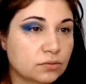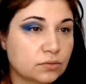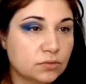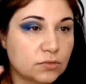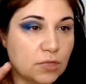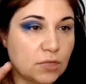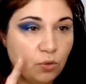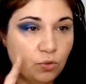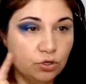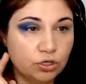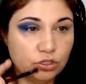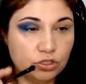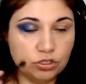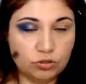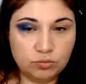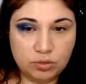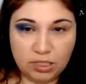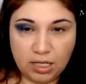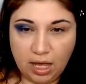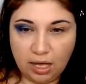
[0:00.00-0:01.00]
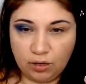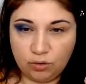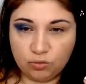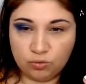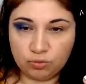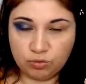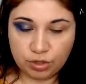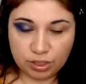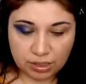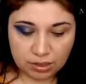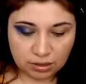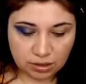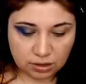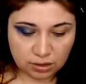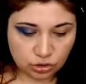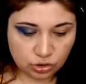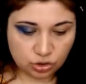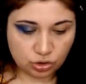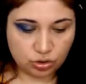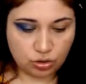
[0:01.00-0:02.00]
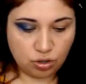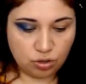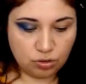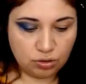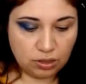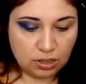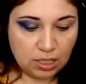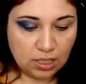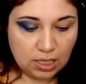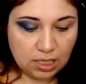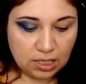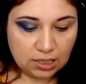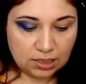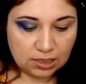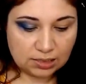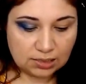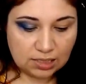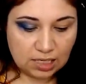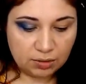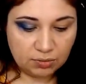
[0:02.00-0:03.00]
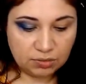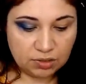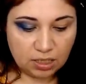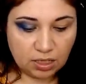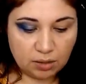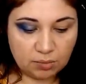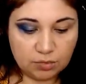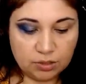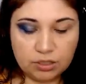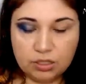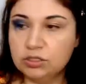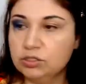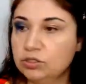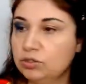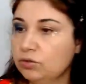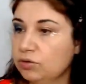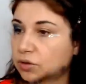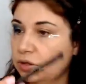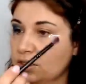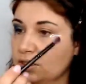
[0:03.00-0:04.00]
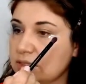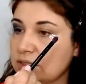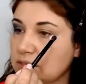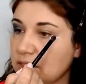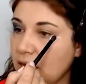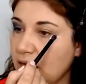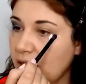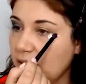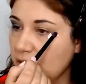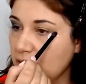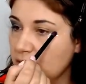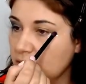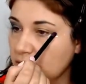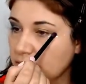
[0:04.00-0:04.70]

I want it to be like really strong. The same thing I'm gonna do on this side.